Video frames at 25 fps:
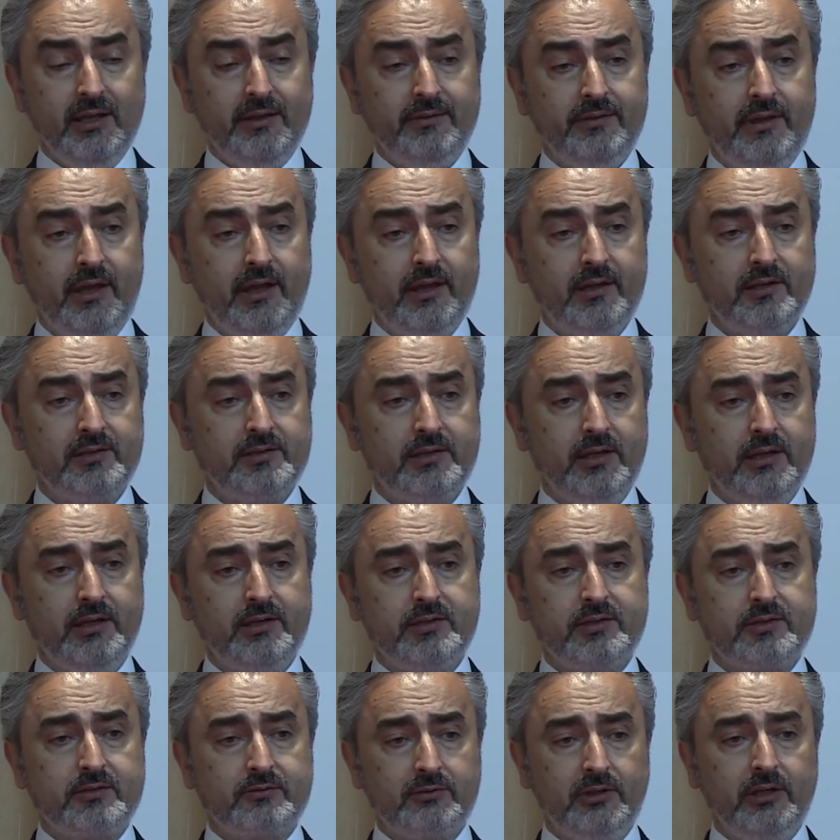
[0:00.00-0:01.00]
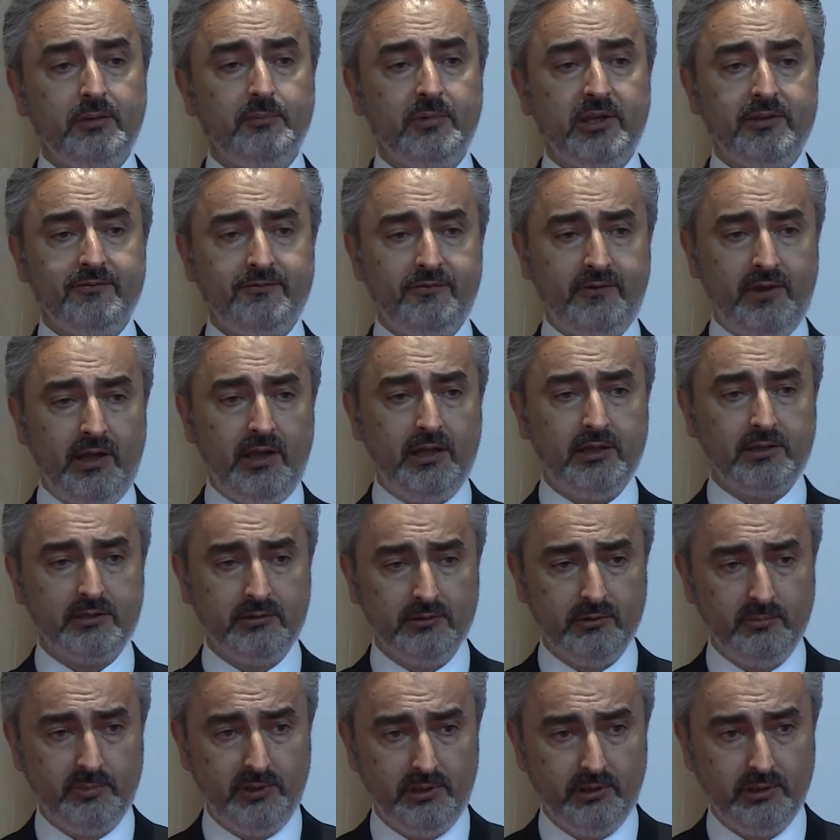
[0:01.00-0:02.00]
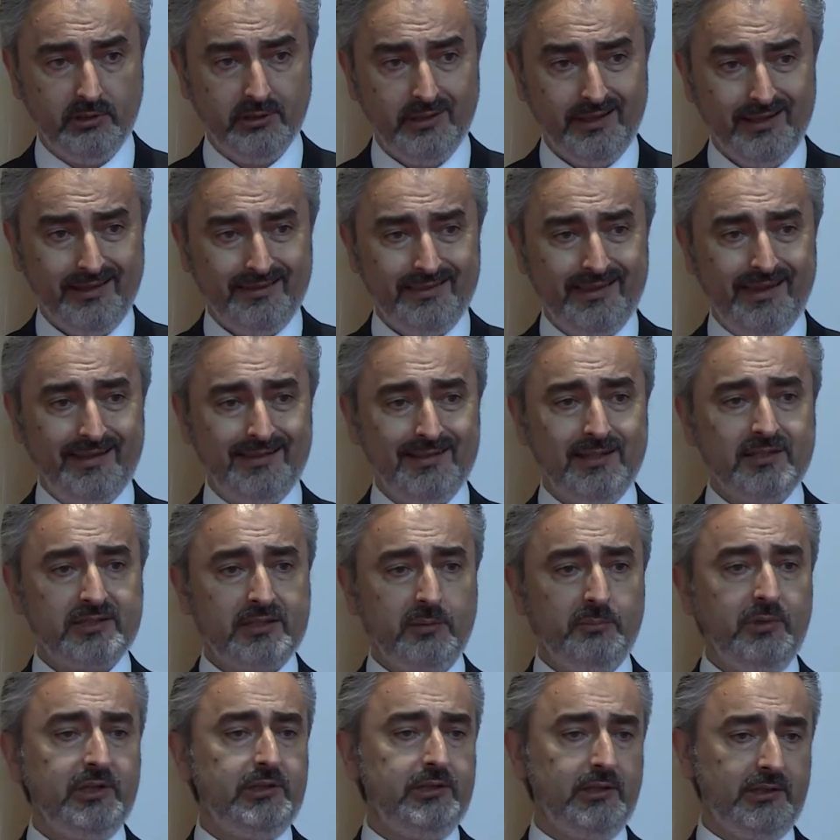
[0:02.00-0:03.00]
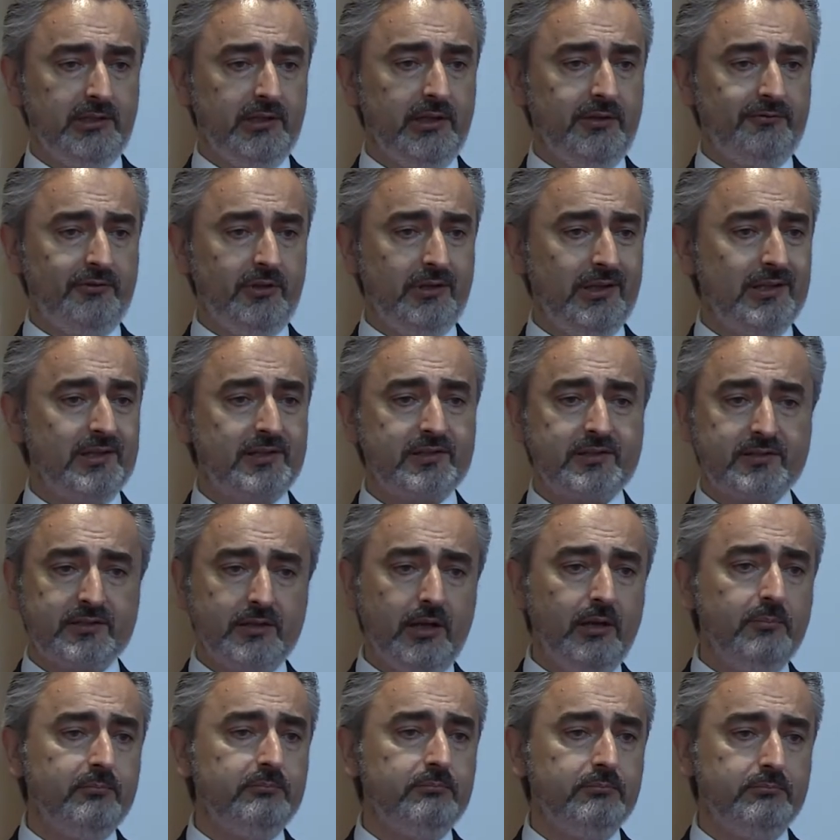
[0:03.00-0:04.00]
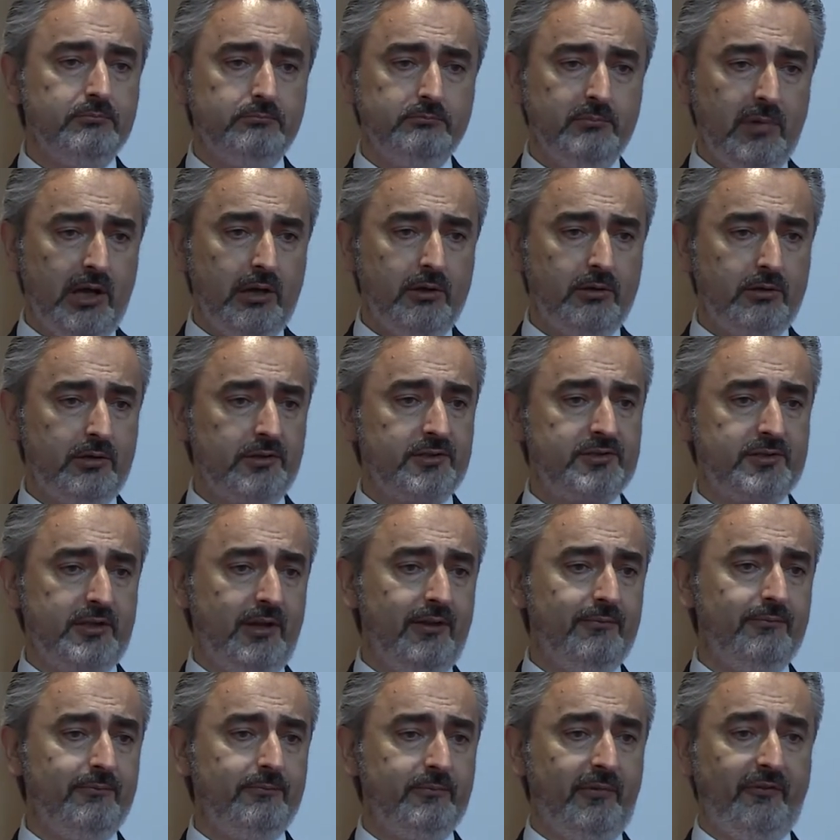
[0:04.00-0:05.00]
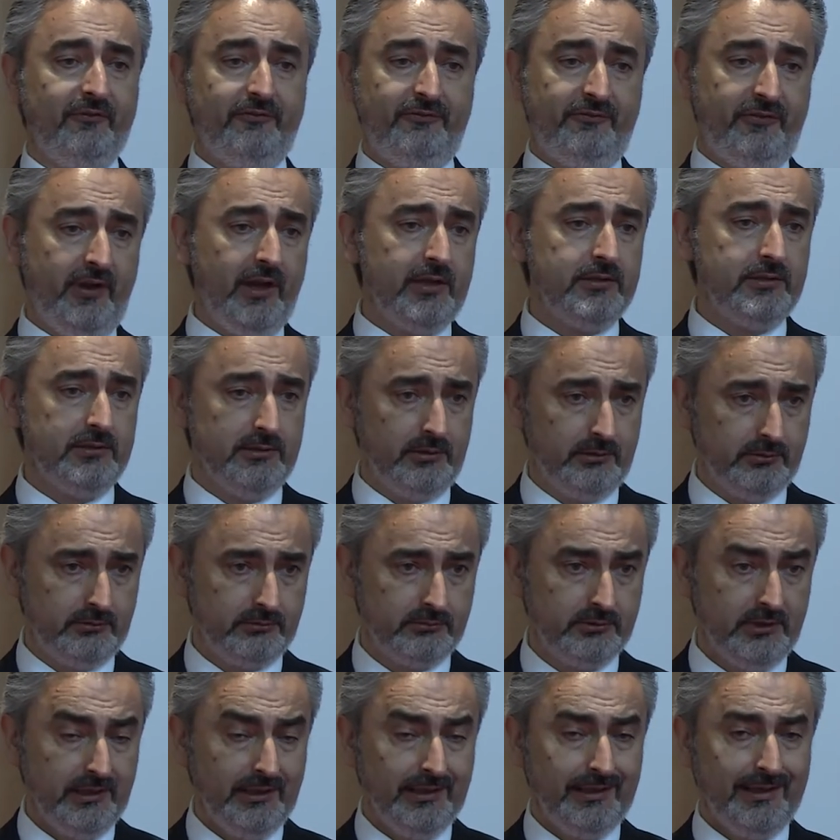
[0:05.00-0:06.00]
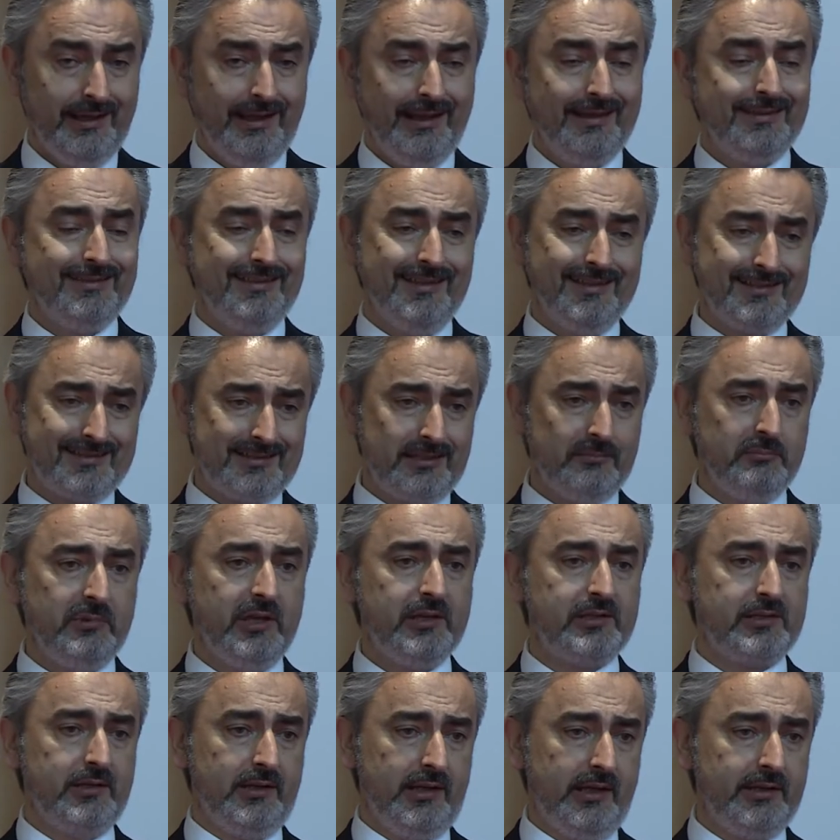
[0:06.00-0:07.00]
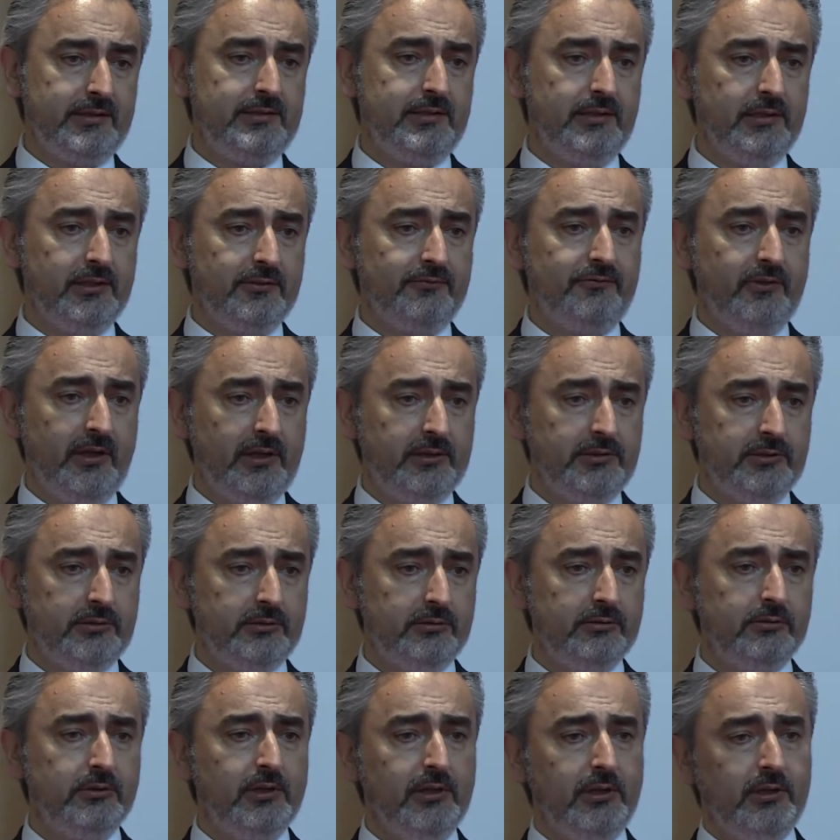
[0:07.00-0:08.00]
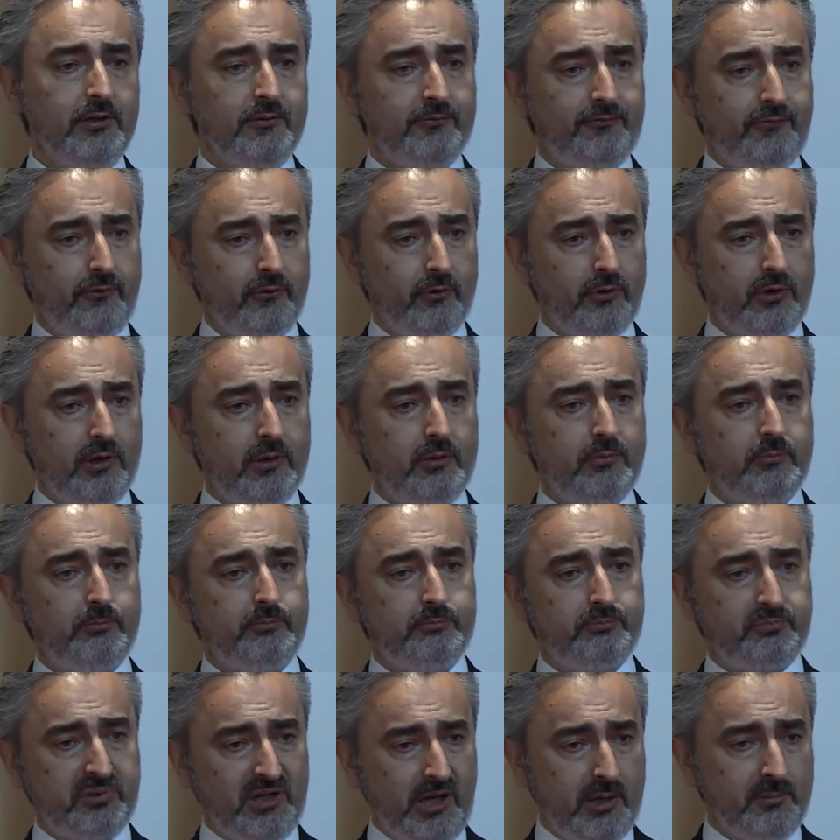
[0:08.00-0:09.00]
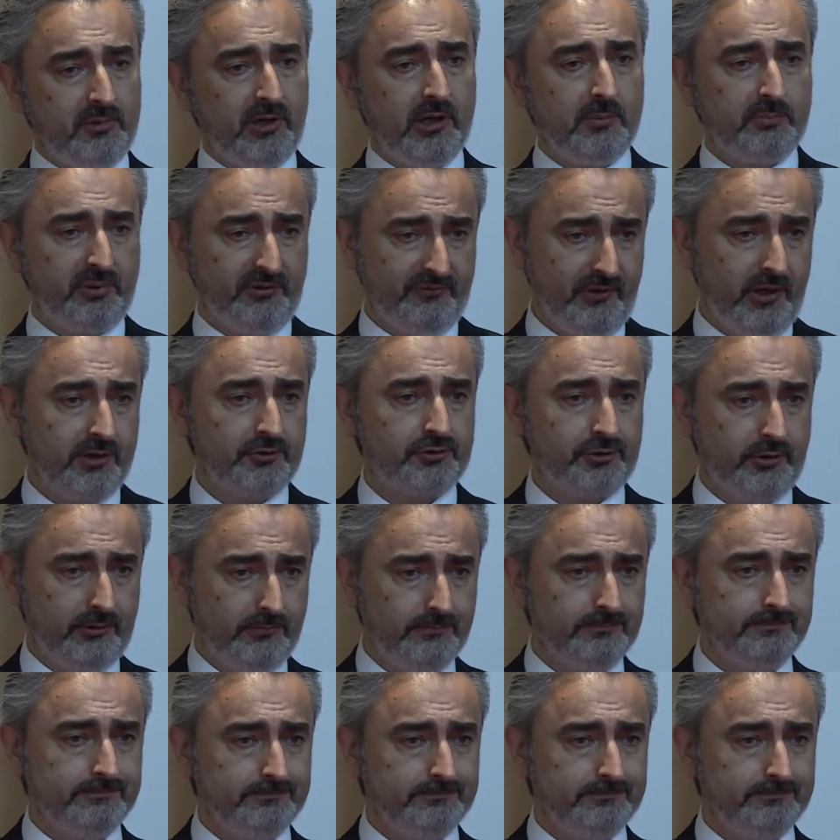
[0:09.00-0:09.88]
that is extremely valuable that needs to be delivered in some mode or some venue. And this, to me, is an ideal venue for primary prevention.